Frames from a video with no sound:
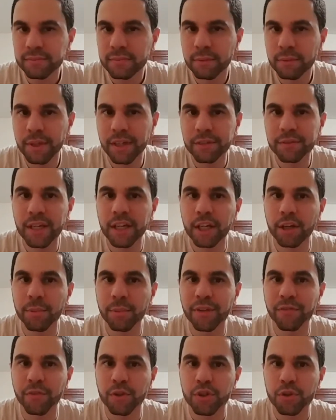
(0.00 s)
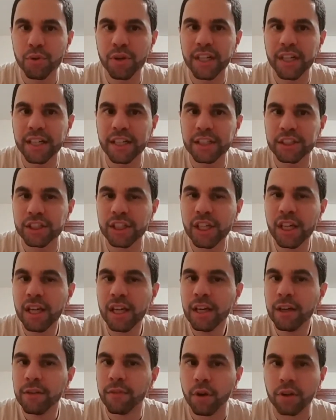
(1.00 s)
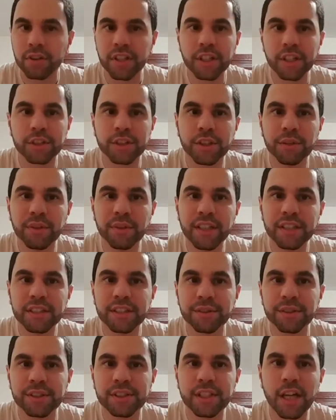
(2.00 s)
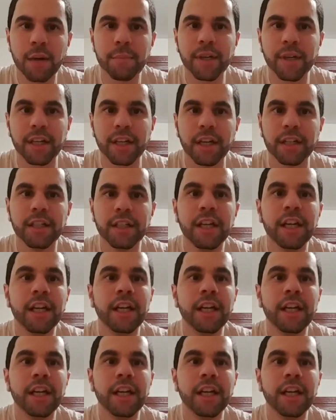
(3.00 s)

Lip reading: Well, yeah, thank you everybody for joining us for our latest Q&A series topic on